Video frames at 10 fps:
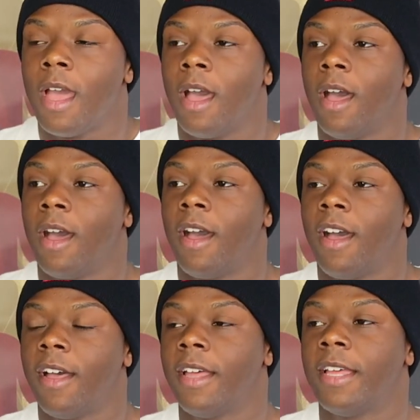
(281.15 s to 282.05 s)

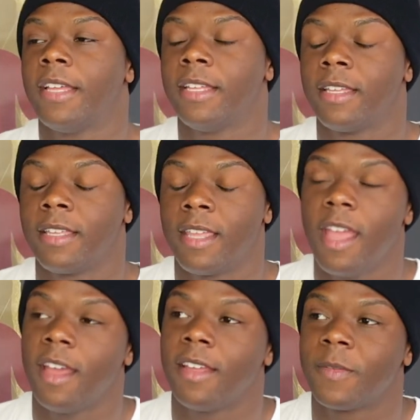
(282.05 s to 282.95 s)
uh
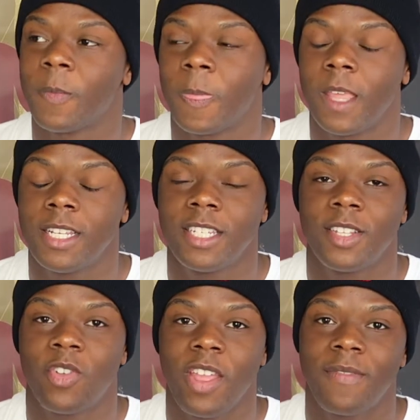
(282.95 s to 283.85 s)
yeah it's
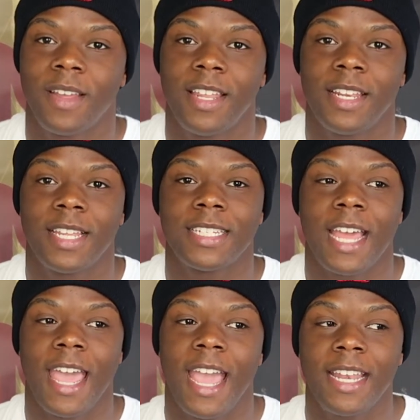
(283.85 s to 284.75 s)
just a great feeling because
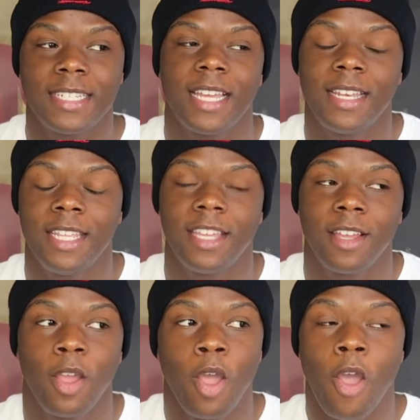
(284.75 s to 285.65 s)
I had this
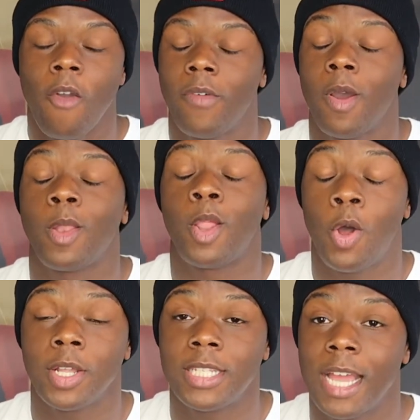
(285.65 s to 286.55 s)
idea for a
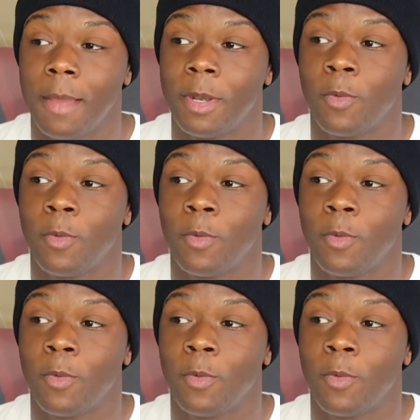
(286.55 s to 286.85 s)
long time.